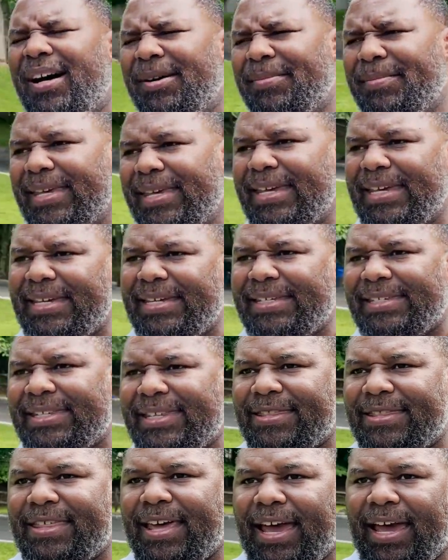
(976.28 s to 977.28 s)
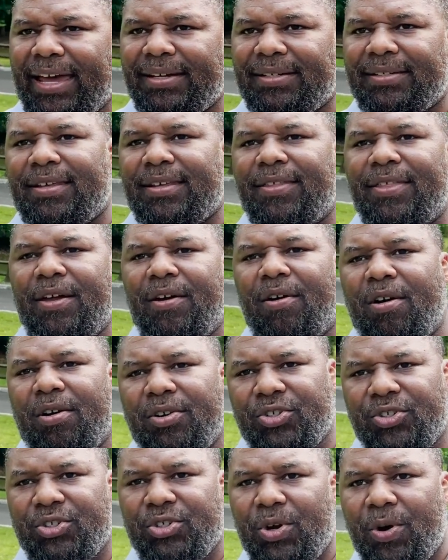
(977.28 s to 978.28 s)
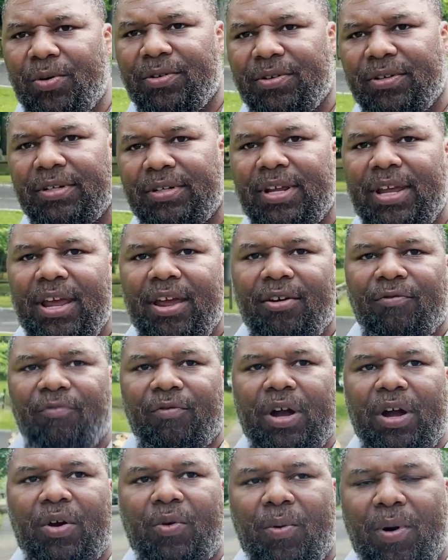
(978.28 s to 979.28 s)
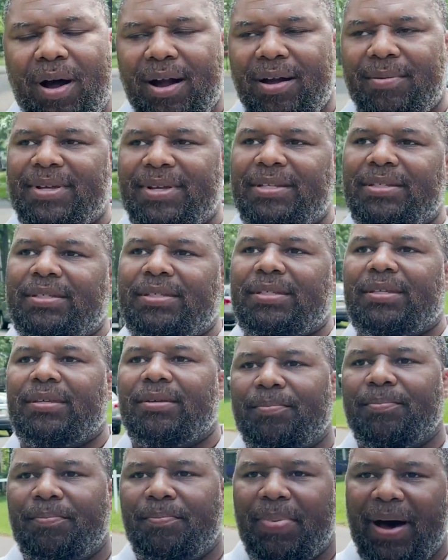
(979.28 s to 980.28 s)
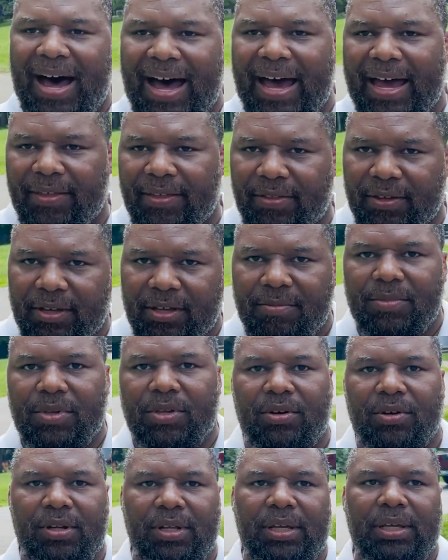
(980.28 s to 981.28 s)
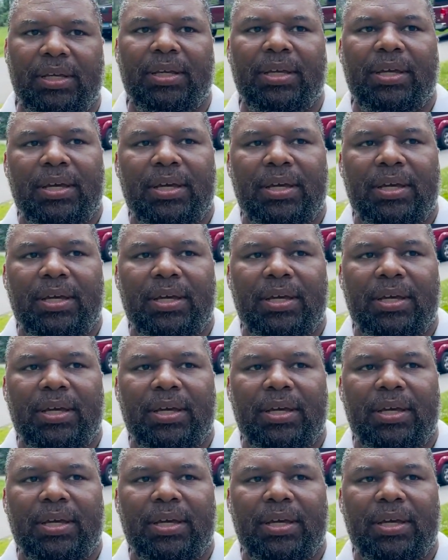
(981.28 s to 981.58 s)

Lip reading: is that there are certain requirements by the community